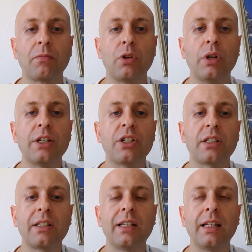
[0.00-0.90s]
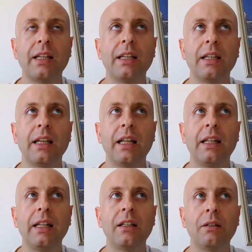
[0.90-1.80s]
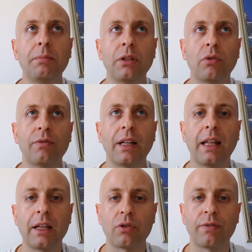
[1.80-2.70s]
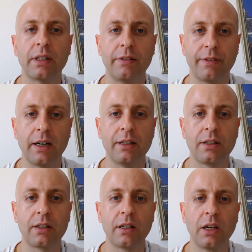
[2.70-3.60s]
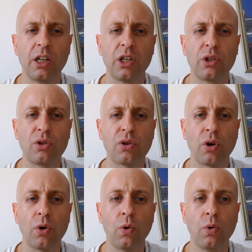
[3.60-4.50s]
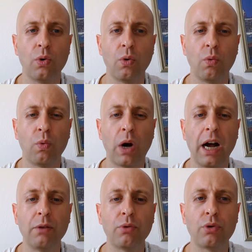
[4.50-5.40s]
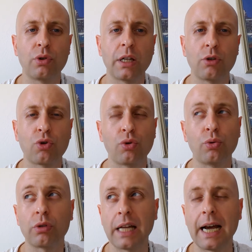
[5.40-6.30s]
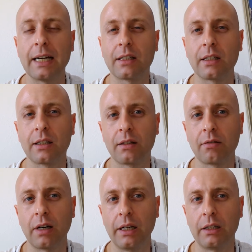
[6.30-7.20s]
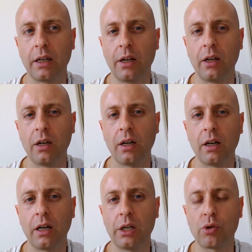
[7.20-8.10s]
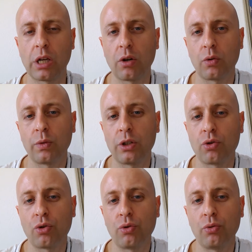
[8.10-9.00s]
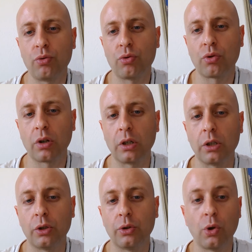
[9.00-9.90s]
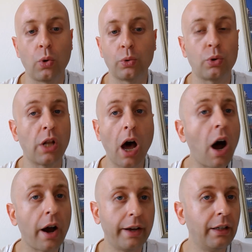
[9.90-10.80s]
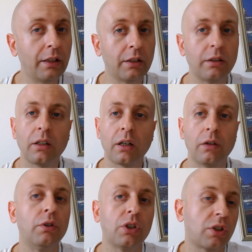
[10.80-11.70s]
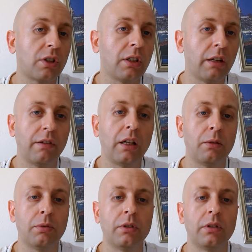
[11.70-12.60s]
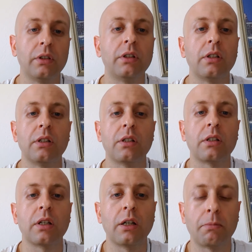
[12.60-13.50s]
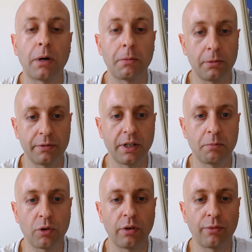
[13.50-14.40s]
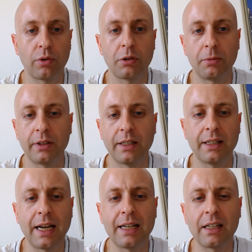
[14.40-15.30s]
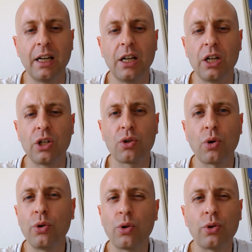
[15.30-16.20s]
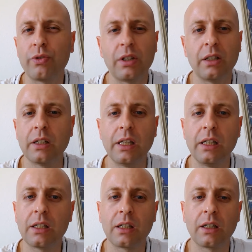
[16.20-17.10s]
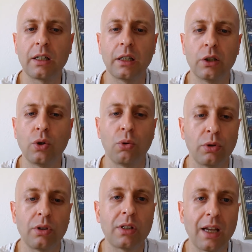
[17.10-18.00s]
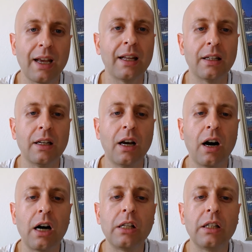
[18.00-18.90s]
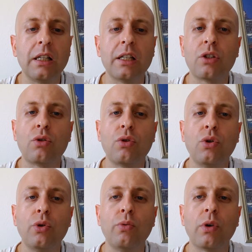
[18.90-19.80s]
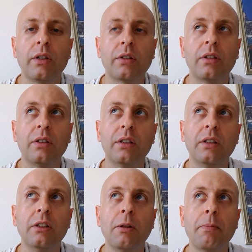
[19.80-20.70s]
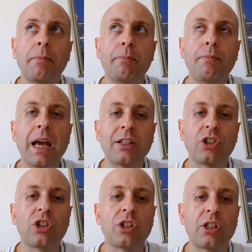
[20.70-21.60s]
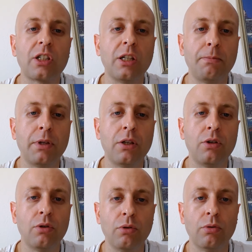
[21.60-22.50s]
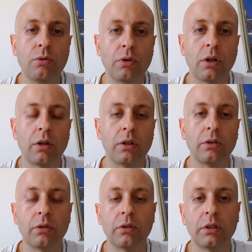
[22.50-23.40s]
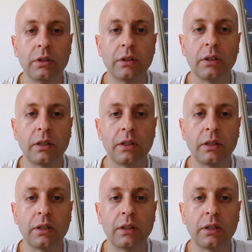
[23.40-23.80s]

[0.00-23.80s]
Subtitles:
you are just getting a little bit of a less of a device. So why would you then choose that, right? You can always choose Note 9, which is still available. It is probably way more affordable than that. So you don't really need Note 10 unless you want the best CPU or the